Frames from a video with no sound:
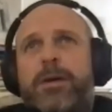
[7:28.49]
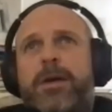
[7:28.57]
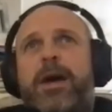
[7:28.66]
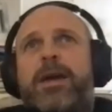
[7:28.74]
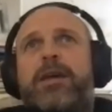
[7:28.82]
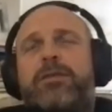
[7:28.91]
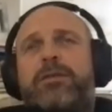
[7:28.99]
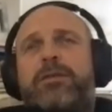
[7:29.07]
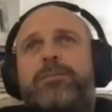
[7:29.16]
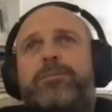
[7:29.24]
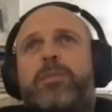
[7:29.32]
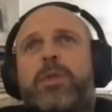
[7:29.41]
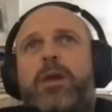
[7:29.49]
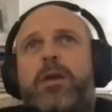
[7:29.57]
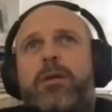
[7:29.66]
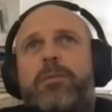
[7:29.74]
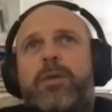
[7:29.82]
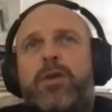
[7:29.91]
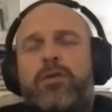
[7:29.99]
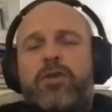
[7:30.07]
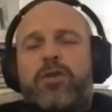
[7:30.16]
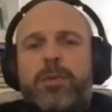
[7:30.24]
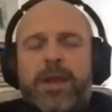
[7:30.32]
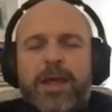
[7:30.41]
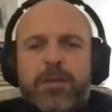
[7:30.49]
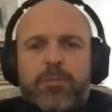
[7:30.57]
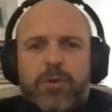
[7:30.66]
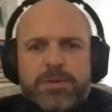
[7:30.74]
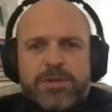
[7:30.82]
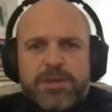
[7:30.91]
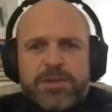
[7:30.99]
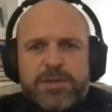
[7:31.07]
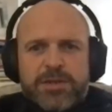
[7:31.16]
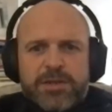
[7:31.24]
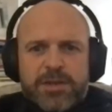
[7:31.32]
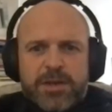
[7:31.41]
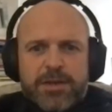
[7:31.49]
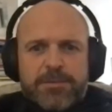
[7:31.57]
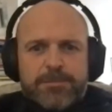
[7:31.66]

I guess, customer-led proposition design.